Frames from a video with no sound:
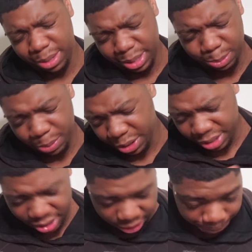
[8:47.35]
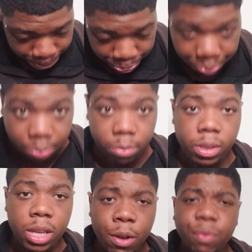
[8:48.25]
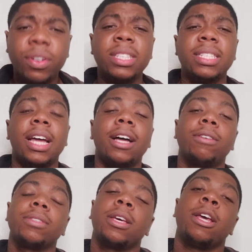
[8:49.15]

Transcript: conspiracy freestyles.